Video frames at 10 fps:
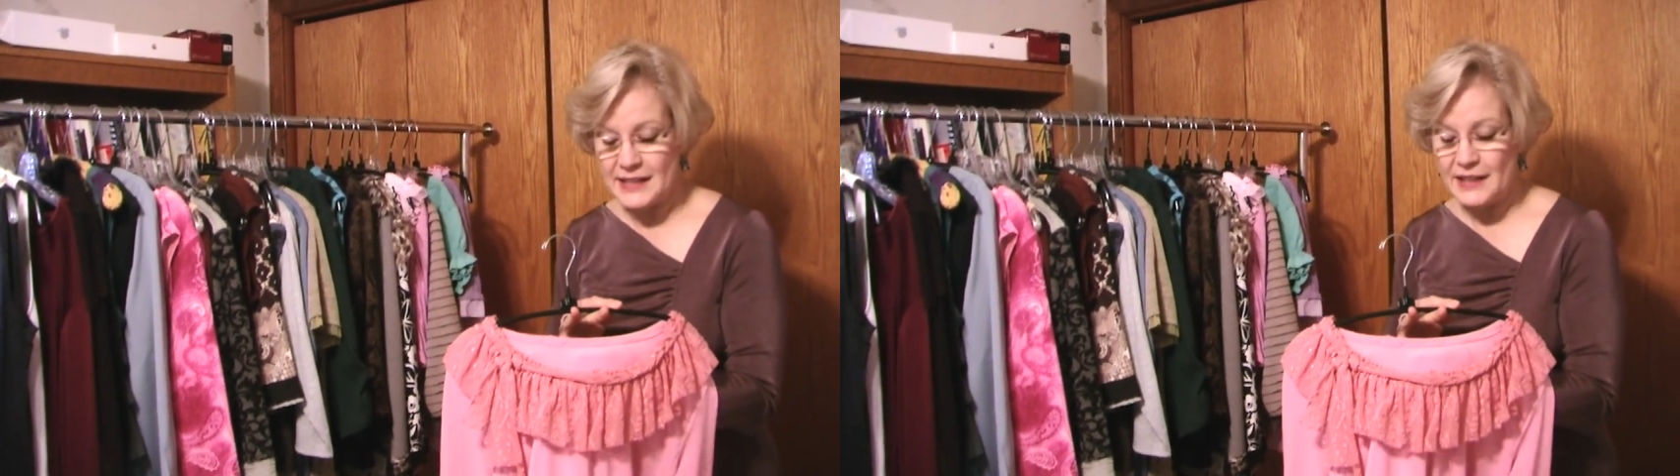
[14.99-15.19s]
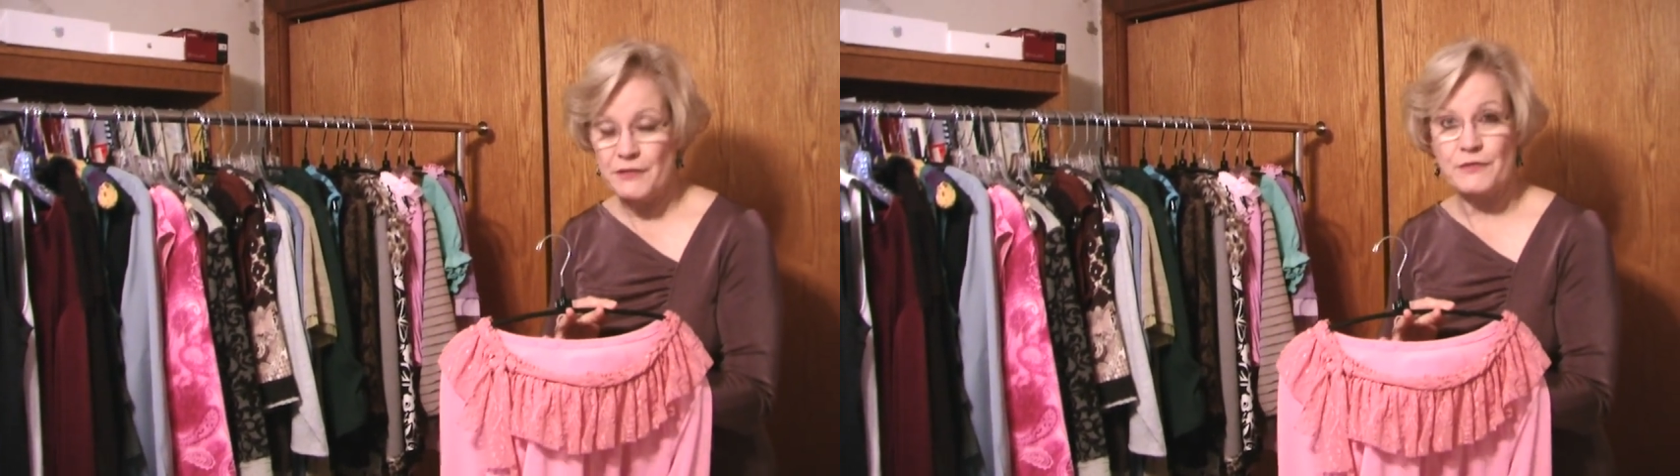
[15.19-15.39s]

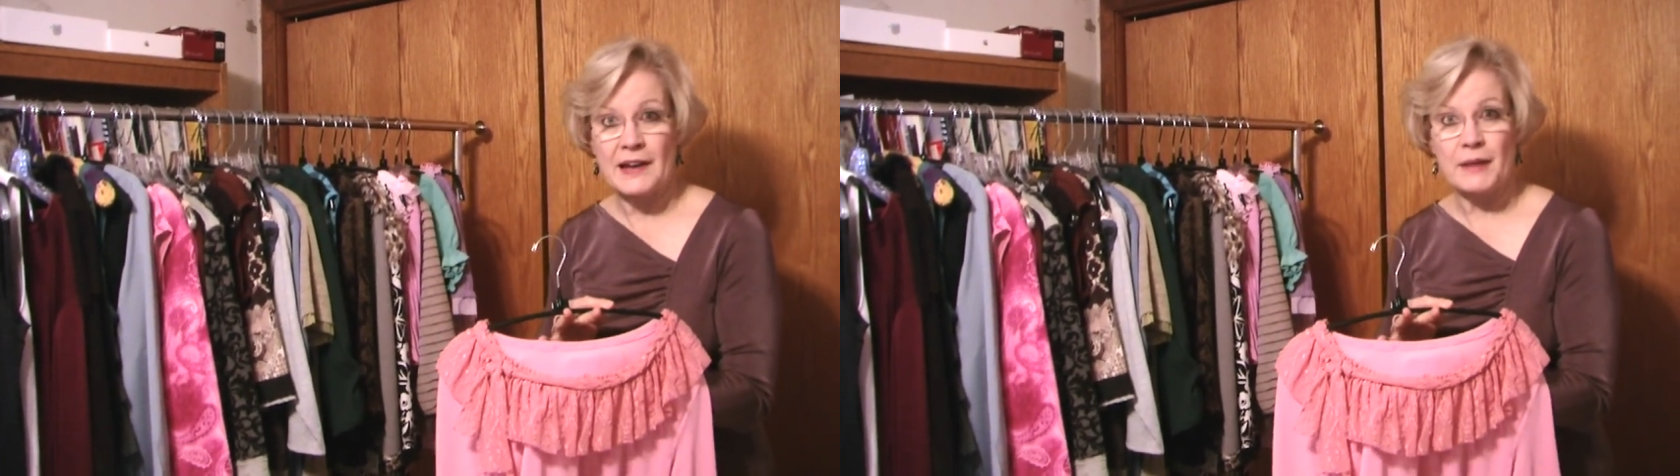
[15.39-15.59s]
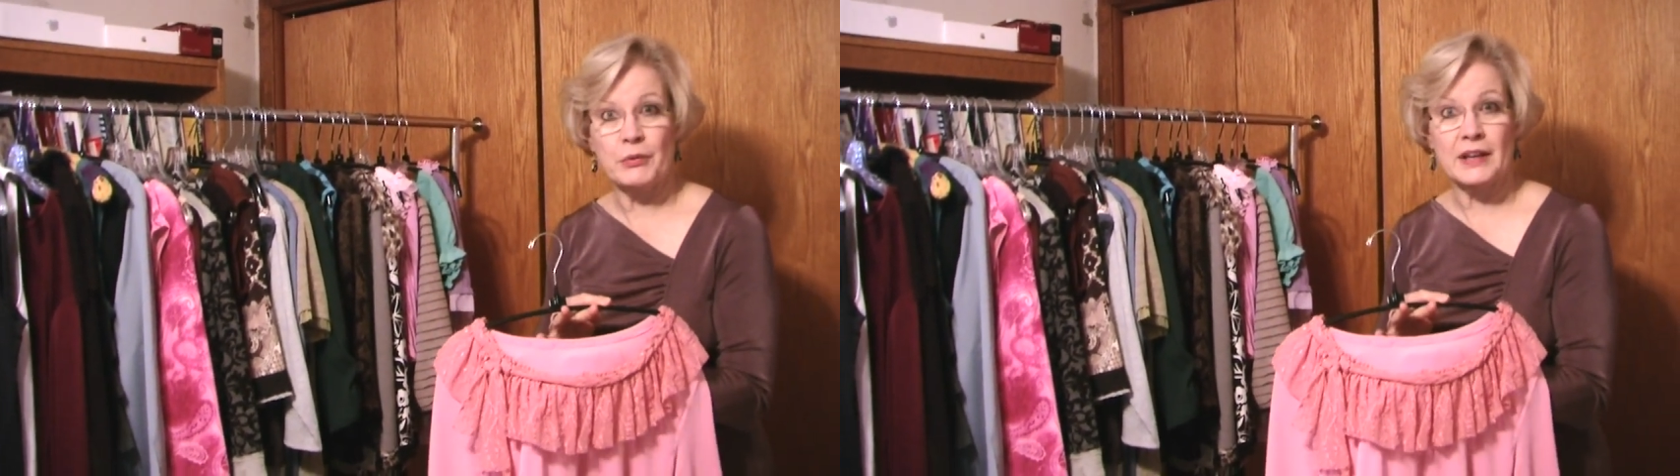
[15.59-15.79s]
taking
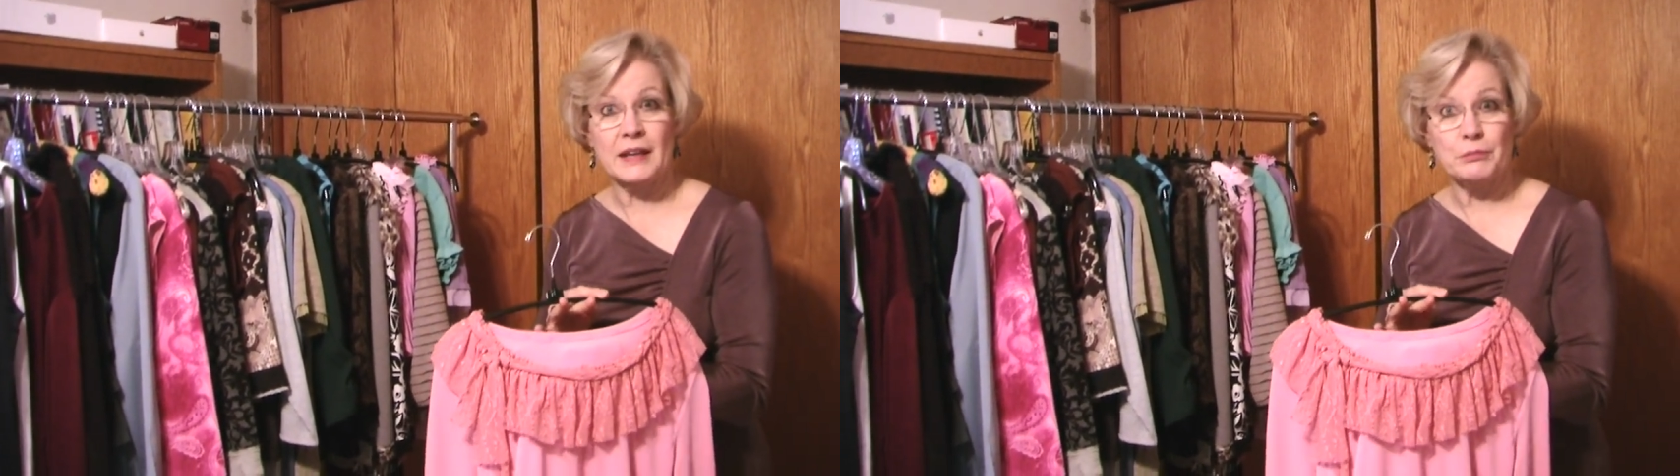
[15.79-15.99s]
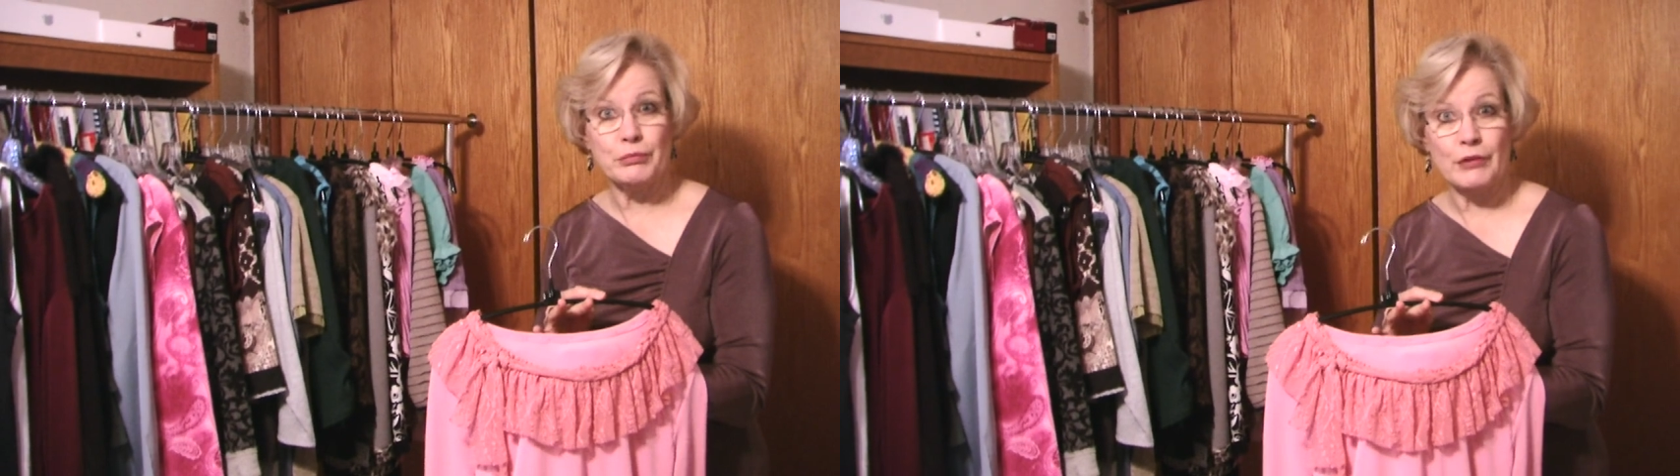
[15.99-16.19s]
fabric
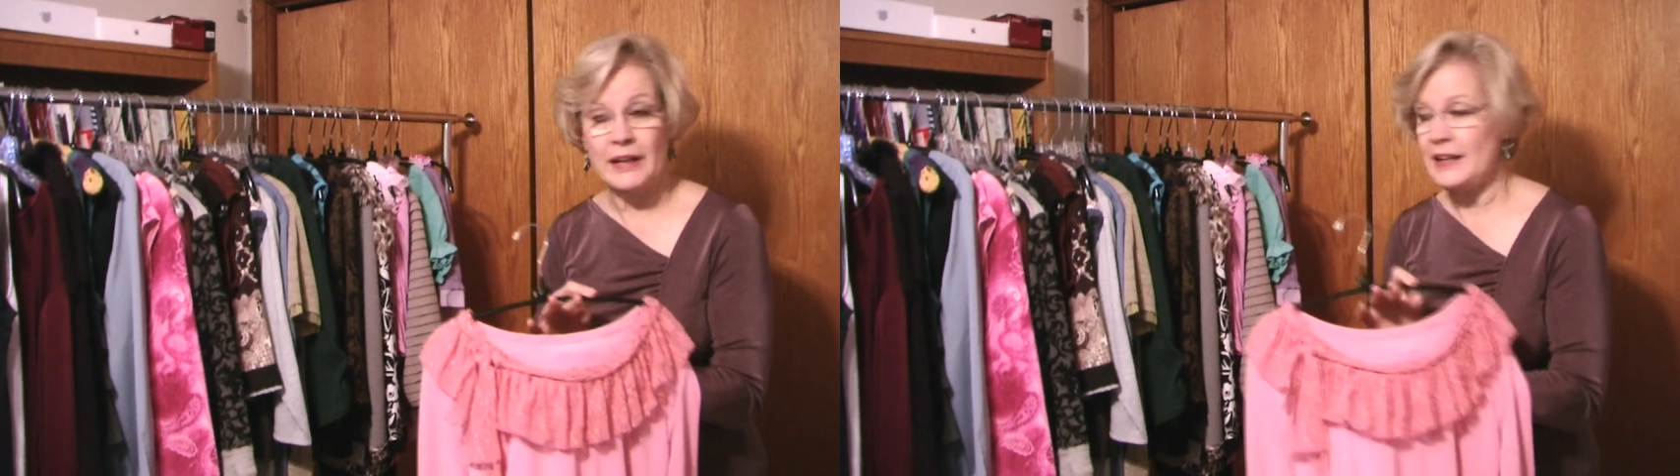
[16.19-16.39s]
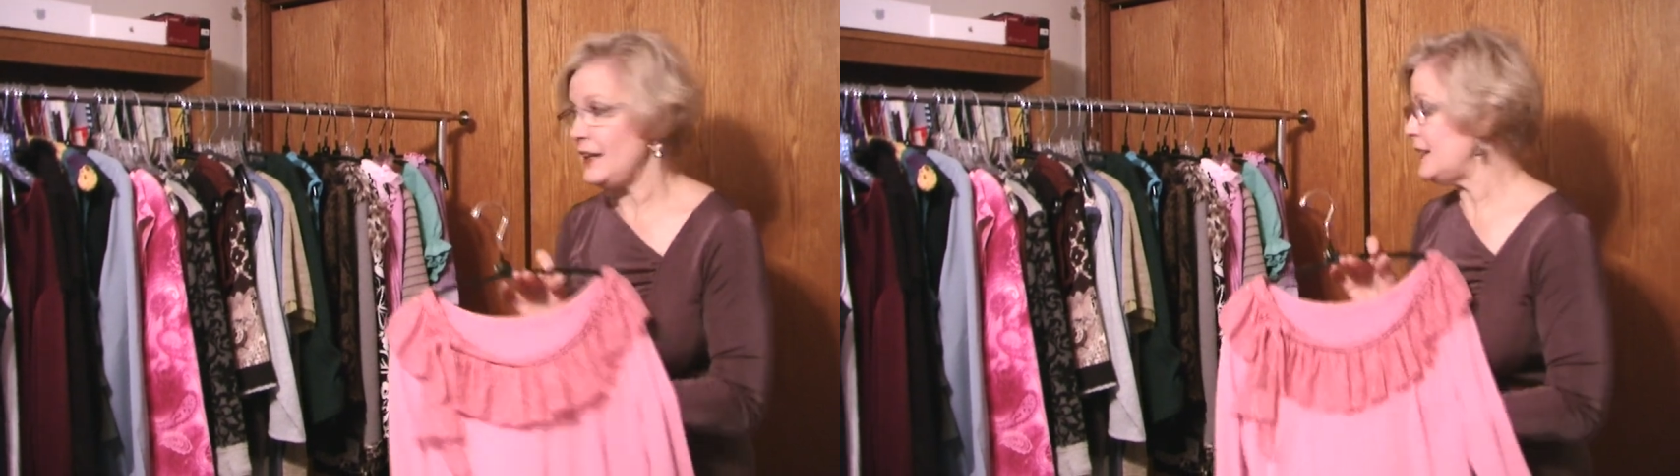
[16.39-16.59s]
and
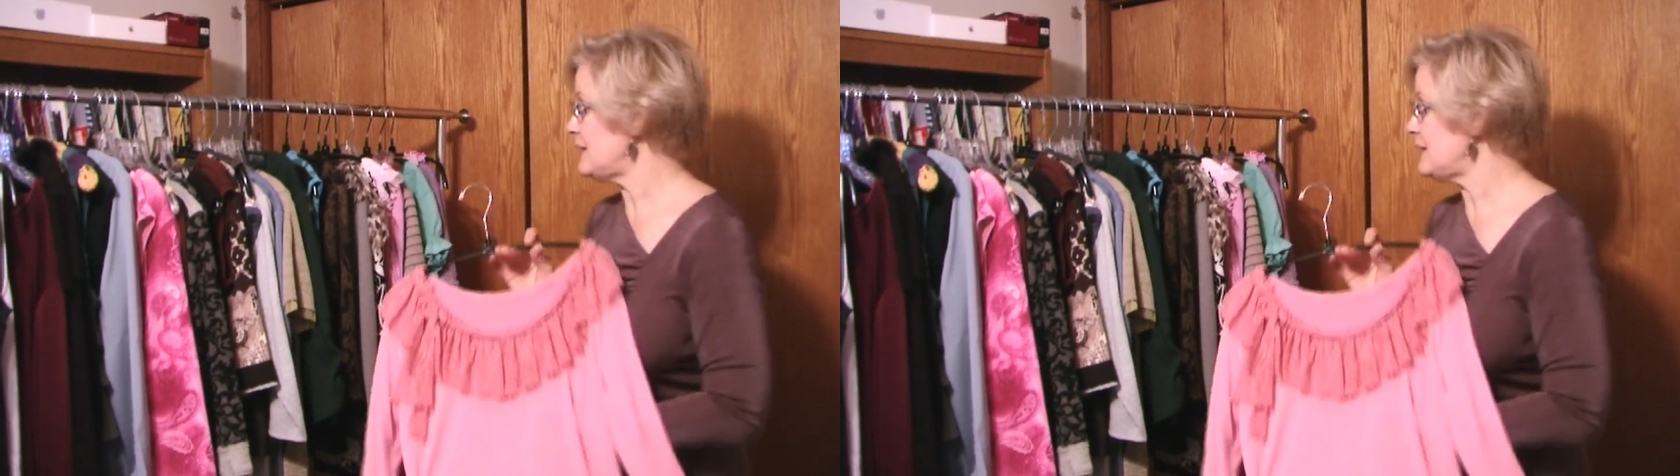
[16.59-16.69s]
braiding